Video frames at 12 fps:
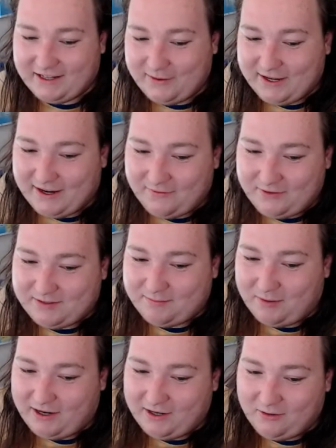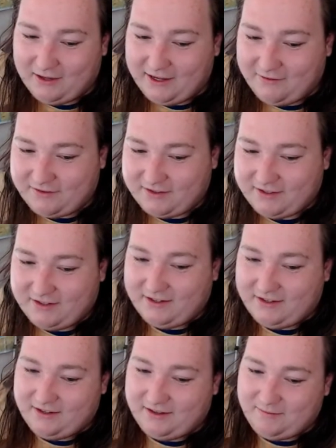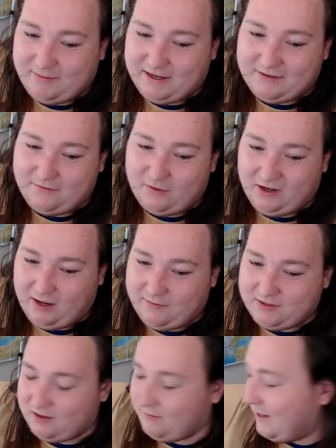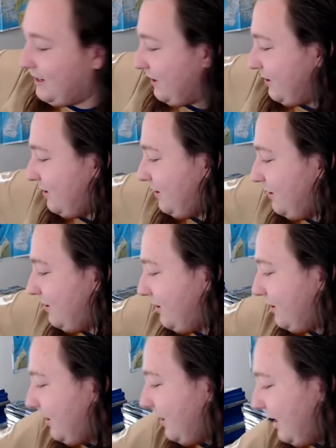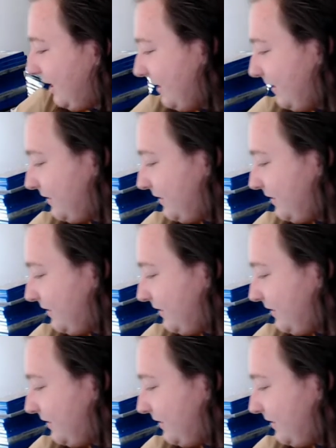We have this pile left, PS4 games at the back, and